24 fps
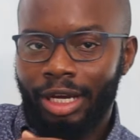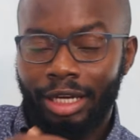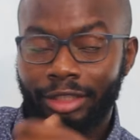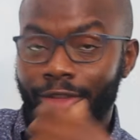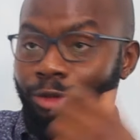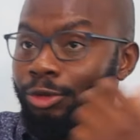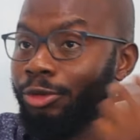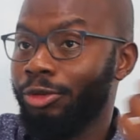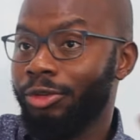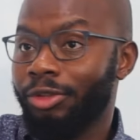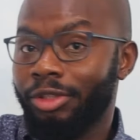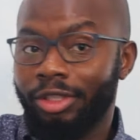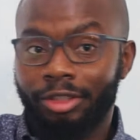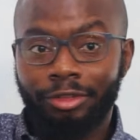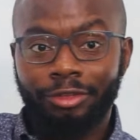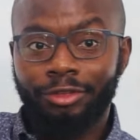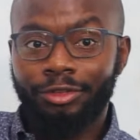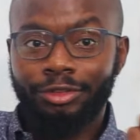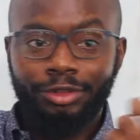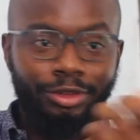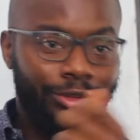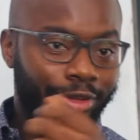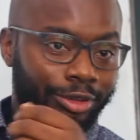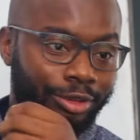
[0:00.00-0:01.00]
I don't know
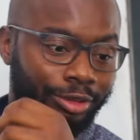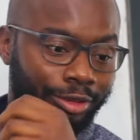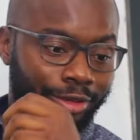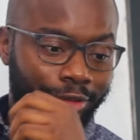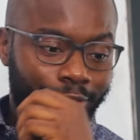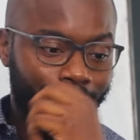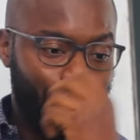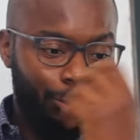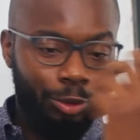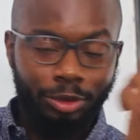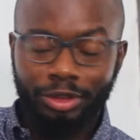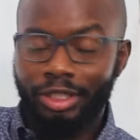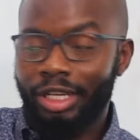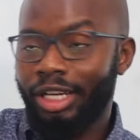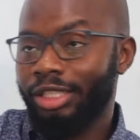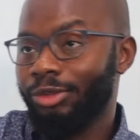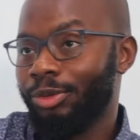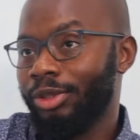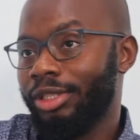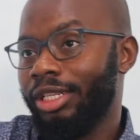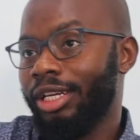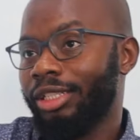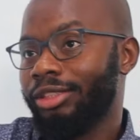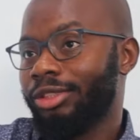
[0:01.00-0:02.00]
if those
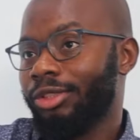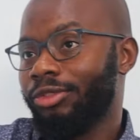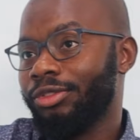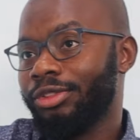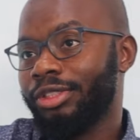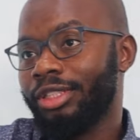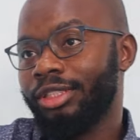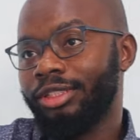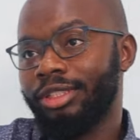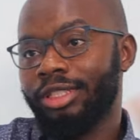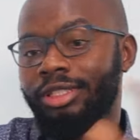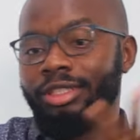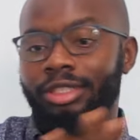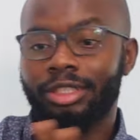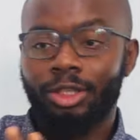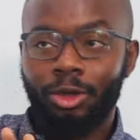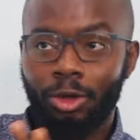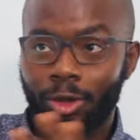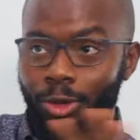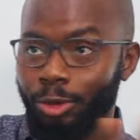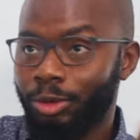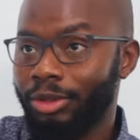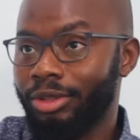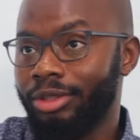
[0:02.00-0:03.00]
guys were that sophisticated. They
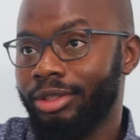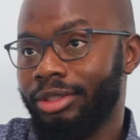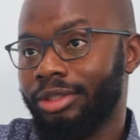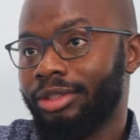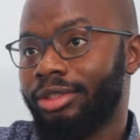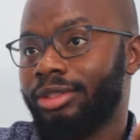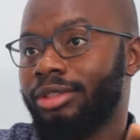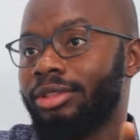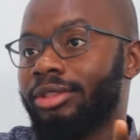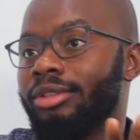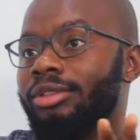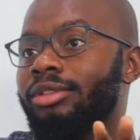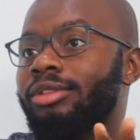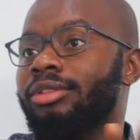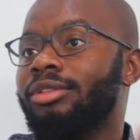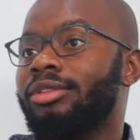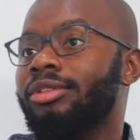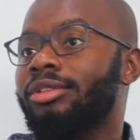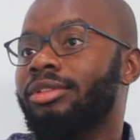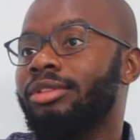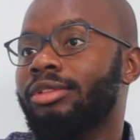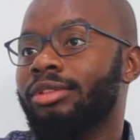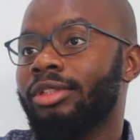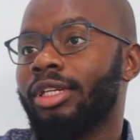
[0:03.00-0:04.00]
always
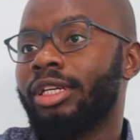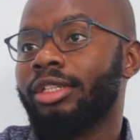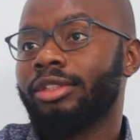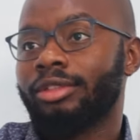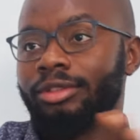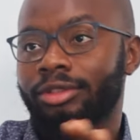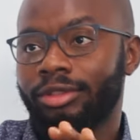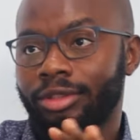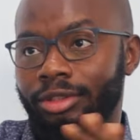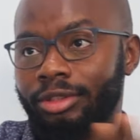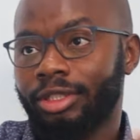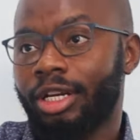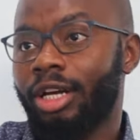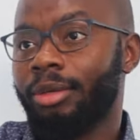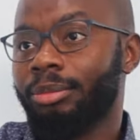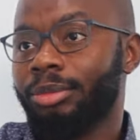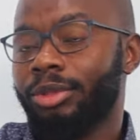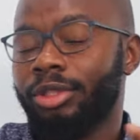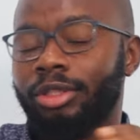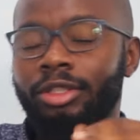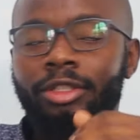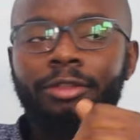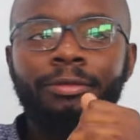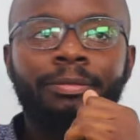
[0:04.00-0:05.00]

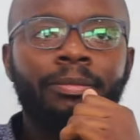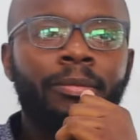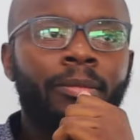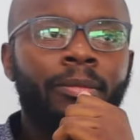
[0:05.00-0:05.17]
disarmed it.